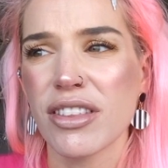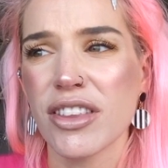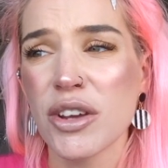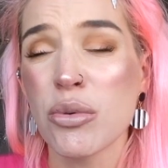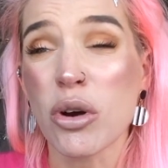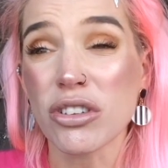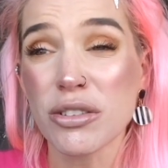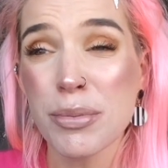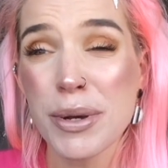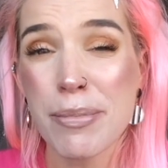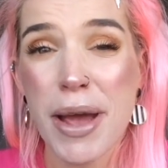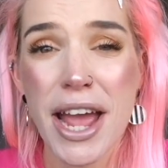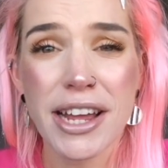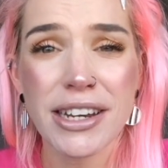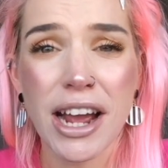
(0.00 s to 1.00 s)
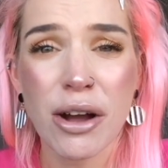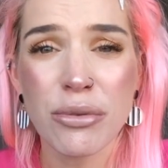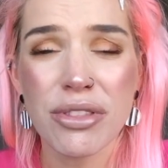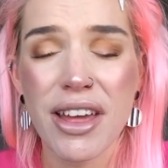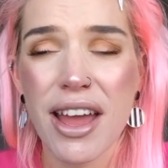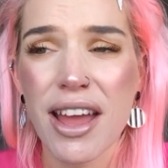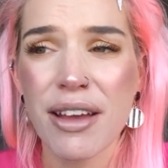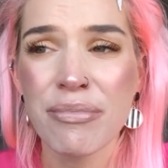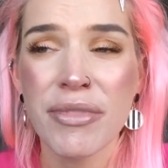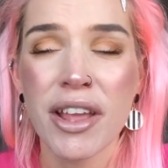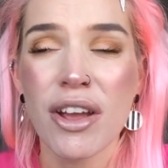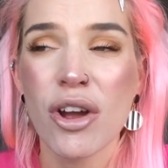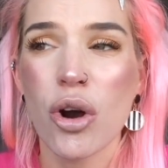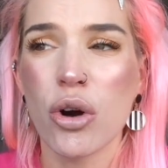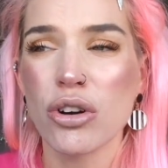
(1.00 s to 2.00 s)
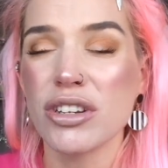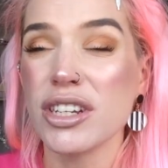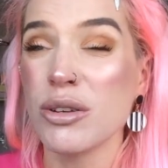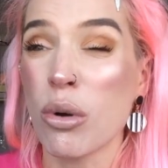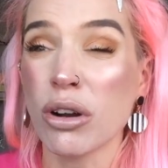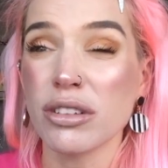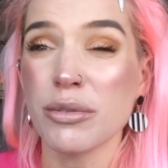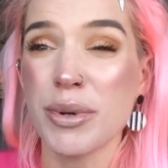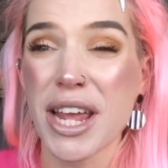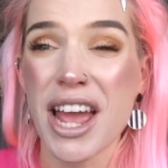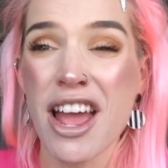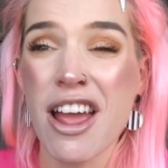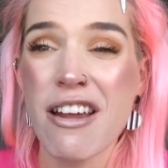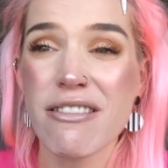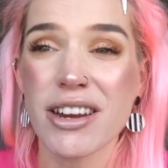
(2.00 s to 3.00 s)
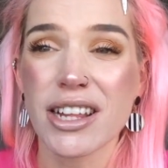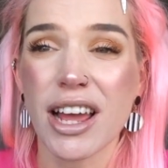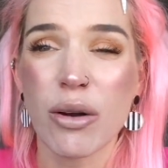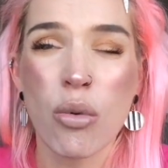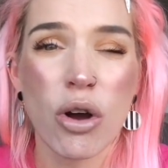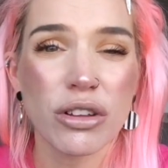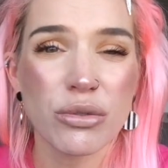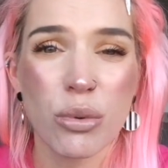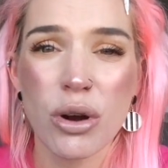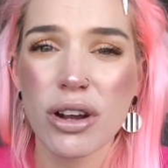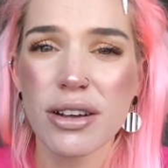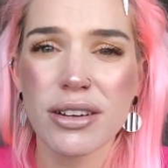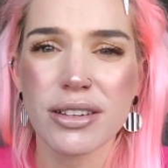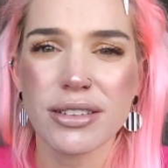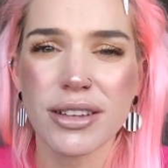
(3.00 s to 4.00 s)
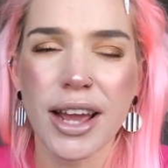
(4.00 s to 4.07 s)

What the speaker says: do you want to be bare down there, or do you want to be hairy? Like, what's worse?